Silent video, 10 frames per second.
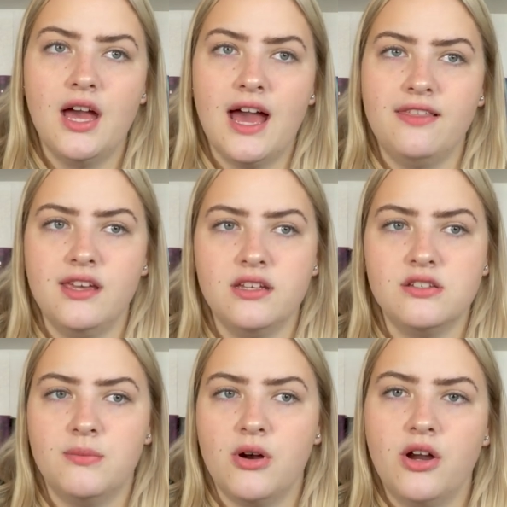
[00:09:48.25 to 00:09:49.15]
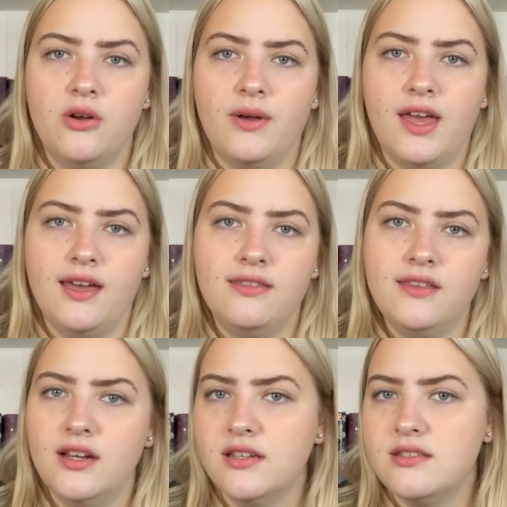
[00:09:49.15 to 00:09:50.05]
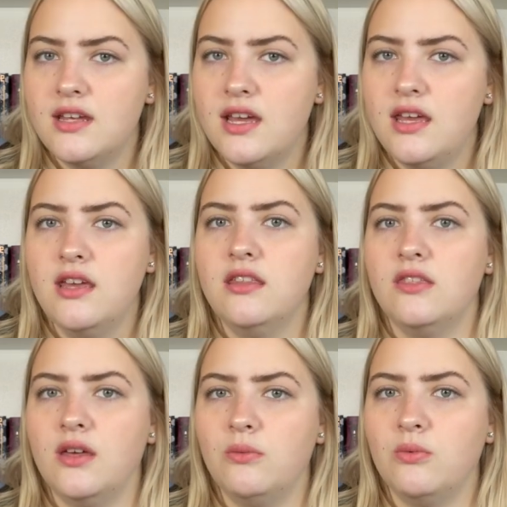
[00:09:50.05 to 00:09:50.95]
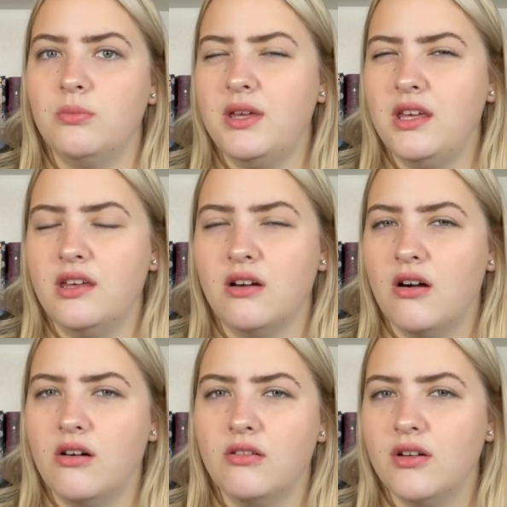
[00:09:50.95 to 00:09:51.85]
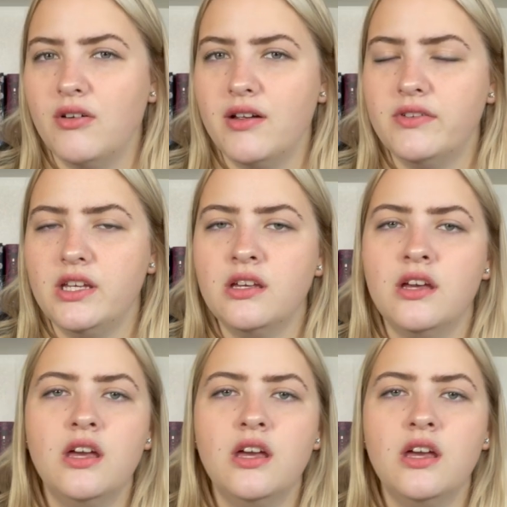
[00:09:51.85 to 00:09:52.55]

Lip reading: I think, tomorrow and the next day. They will be all arriving.